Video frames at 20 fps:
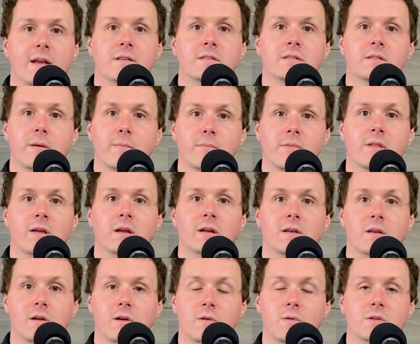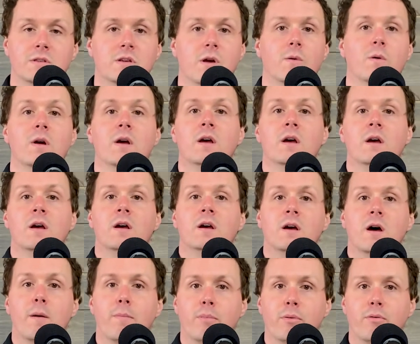something new. And so
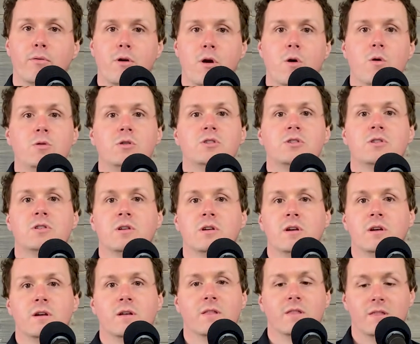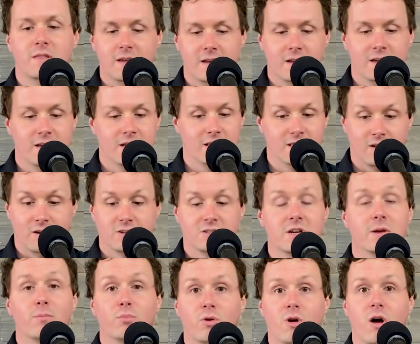approach the
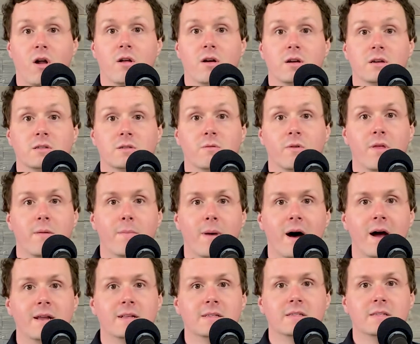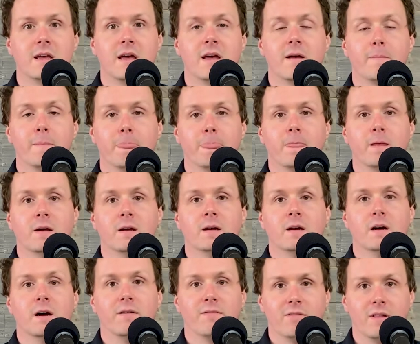launching products with a mindset
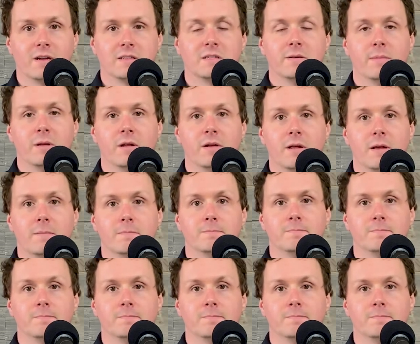of flexibility.